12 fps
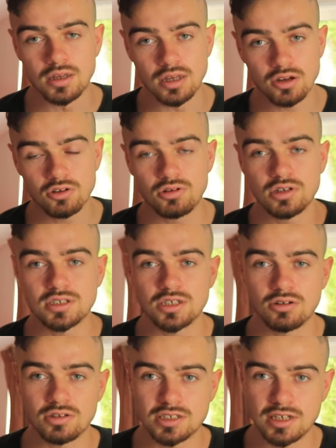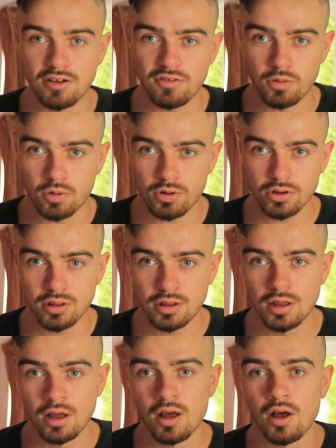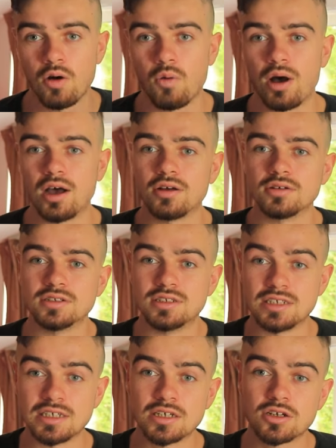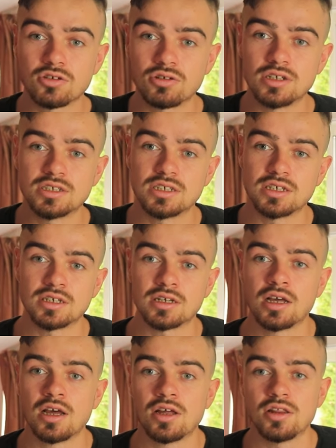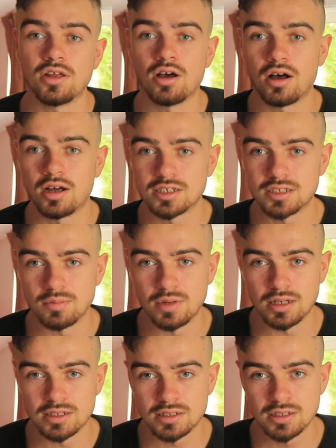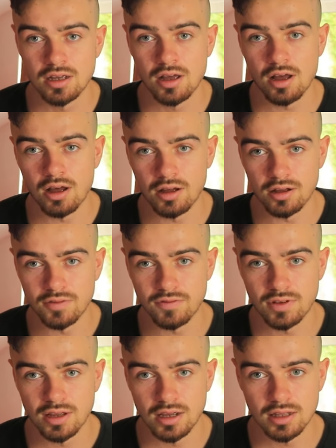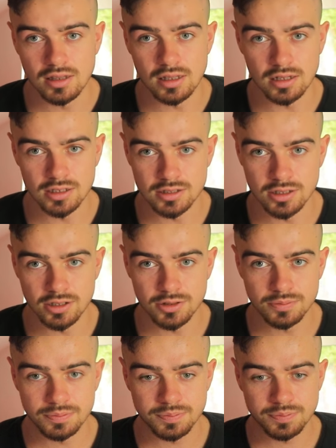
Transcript: increasing your self worth, while decreasing the awesomeness of the listener.